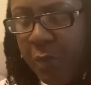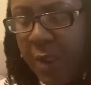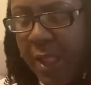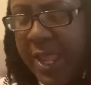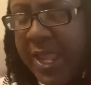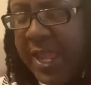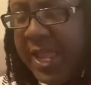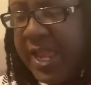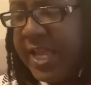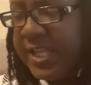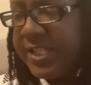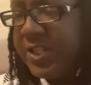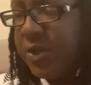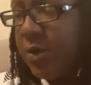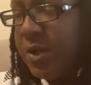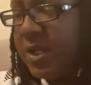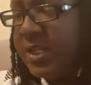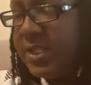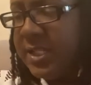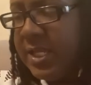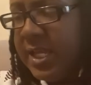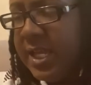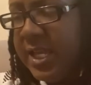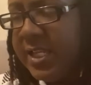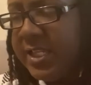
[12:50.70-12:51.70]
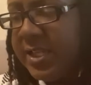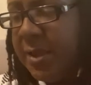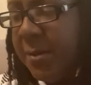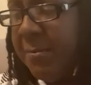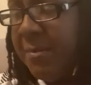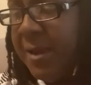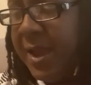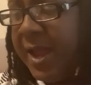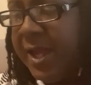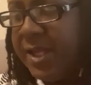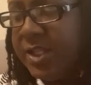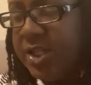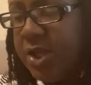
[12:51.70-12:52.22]
He gets on his knees and
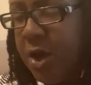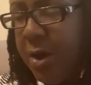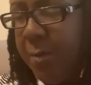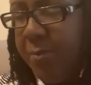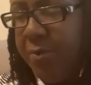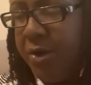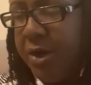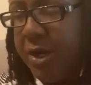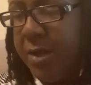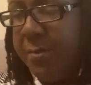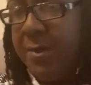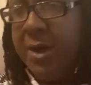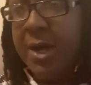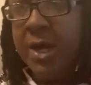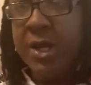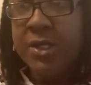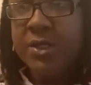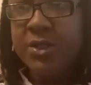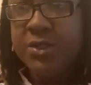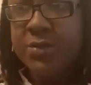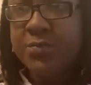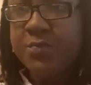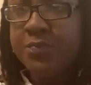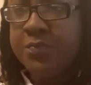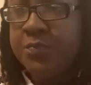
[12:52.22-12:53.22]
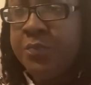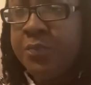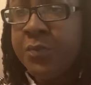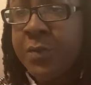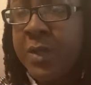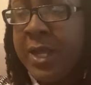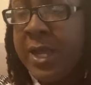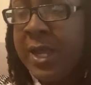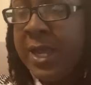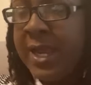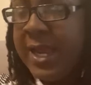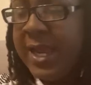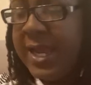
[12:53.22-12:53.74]
backs her pretty much.
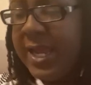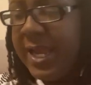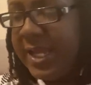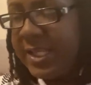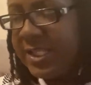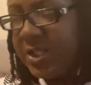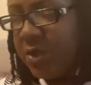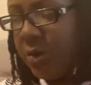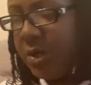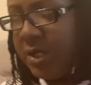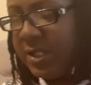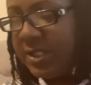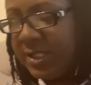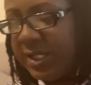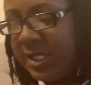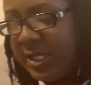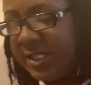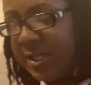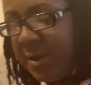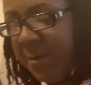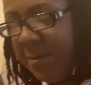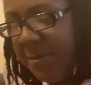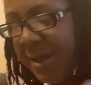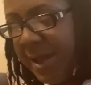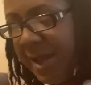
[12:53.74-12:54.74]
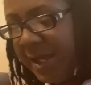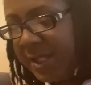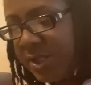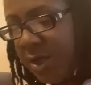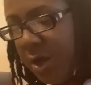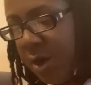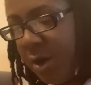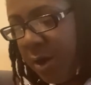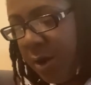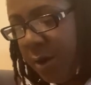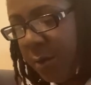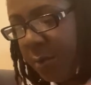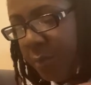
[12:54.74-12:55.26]
He gets on his knees and backs
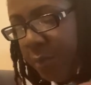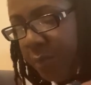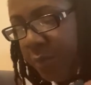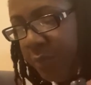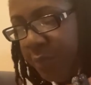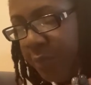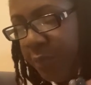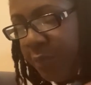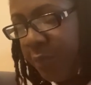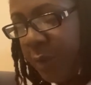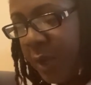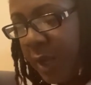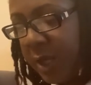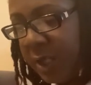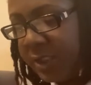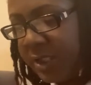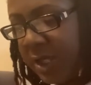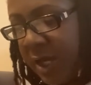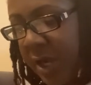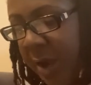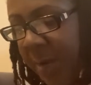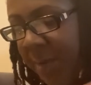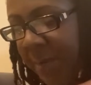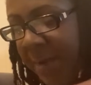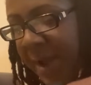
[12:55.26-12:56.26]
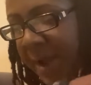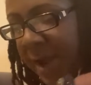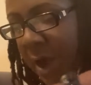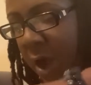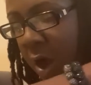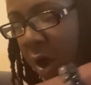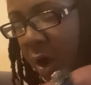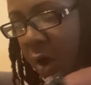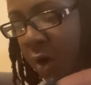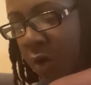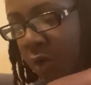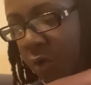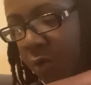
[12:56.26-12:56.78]
her to come back
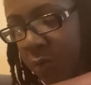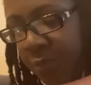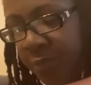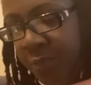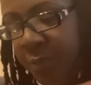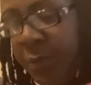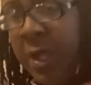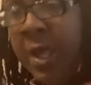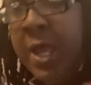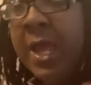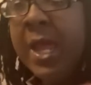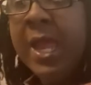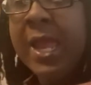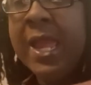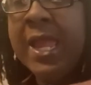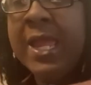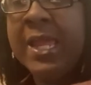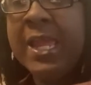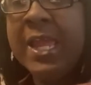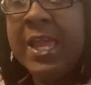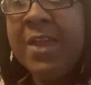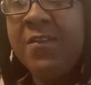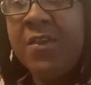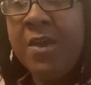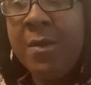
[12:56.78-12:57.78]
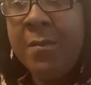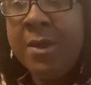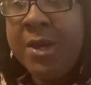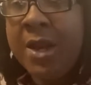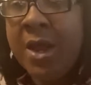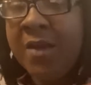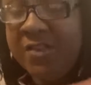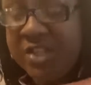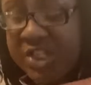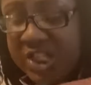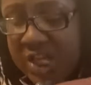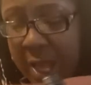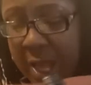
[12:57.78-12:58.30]
home and give him
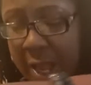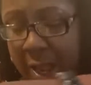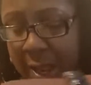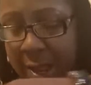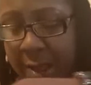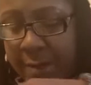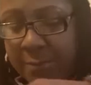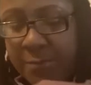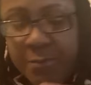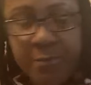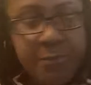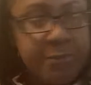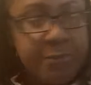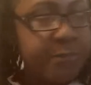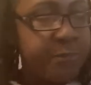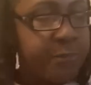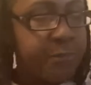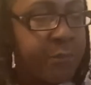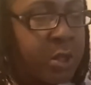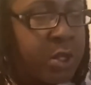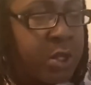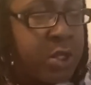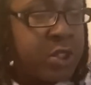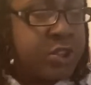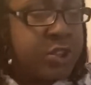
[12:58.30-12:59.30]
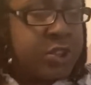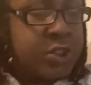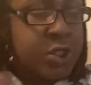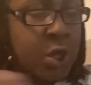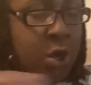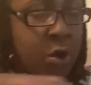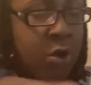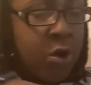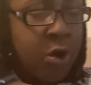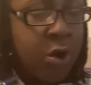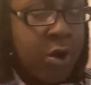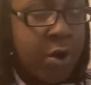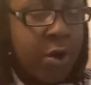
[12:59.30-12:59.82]
another shot.
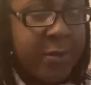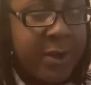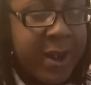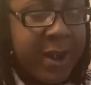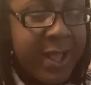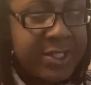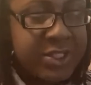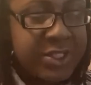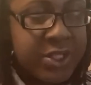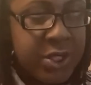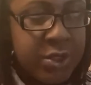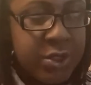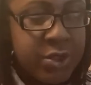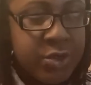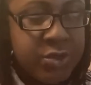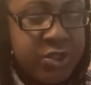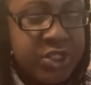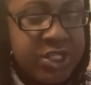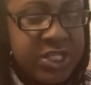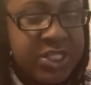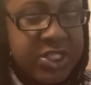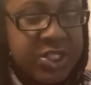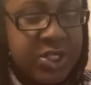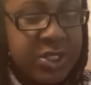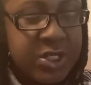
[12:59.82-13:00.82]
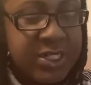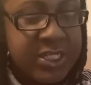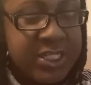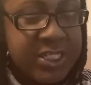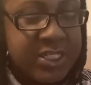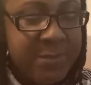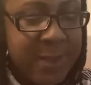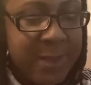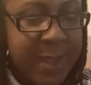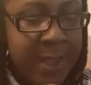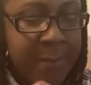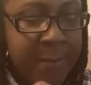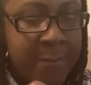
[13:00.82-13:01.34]
So, girl, when I tell you she took this
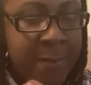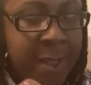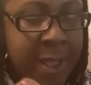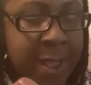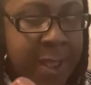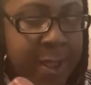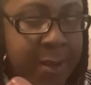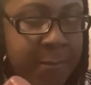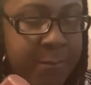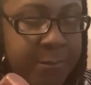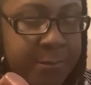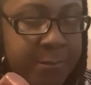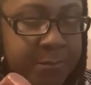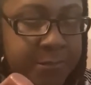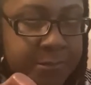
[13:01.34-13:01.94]
man back,